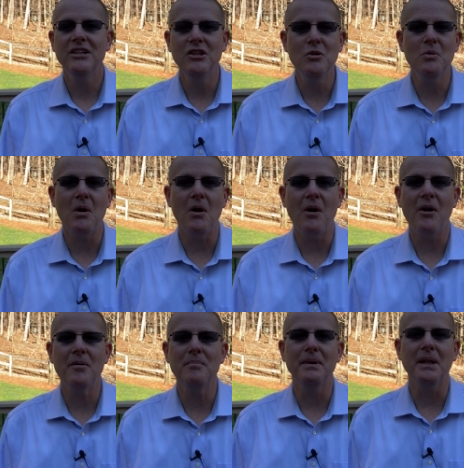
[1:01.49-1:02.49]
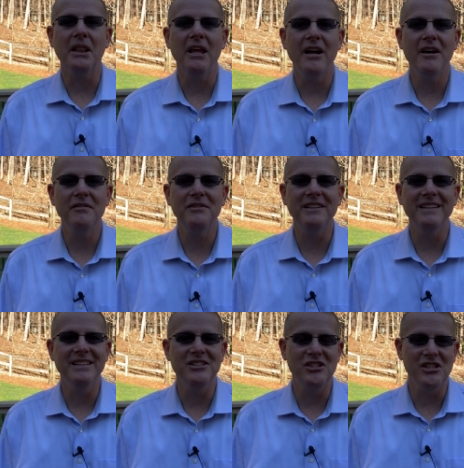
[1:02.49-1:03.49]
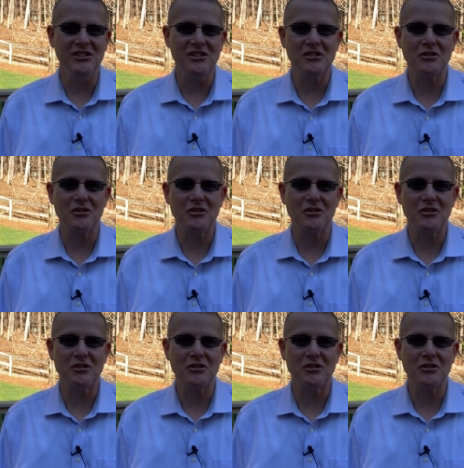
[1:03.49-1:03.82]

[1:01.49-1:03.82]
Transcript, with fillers: You are beloved in Jesus